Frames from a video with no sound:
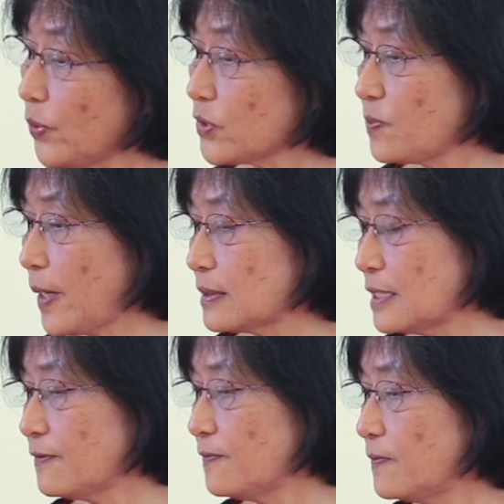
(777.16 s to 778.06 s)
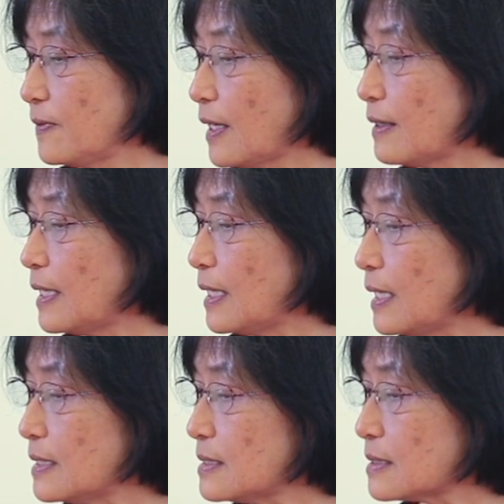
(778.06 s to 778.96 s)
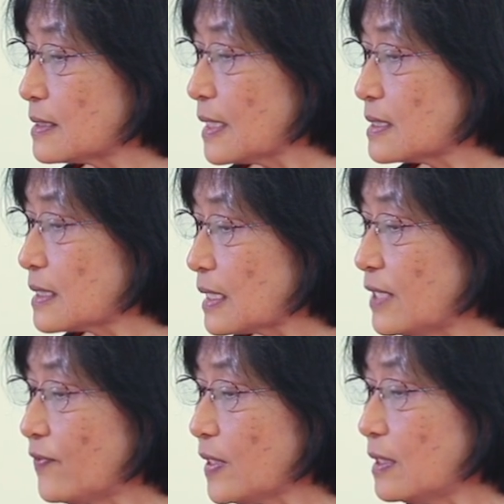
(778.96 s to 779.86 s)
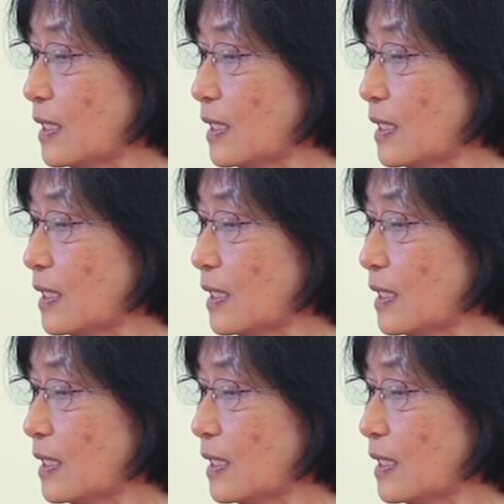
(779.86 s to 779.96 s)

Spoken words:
perspective, there is a significant